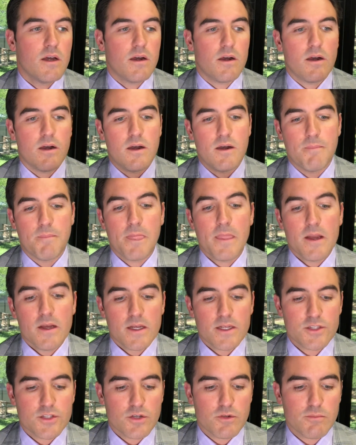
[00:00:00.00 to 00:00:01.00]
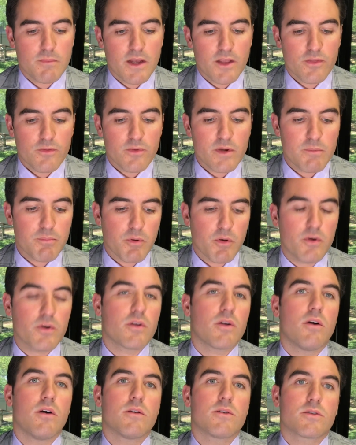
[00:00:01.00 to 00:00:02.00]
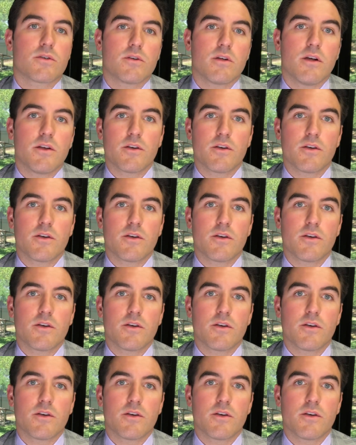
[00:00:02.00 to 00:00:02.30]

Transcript: And so my three protocols are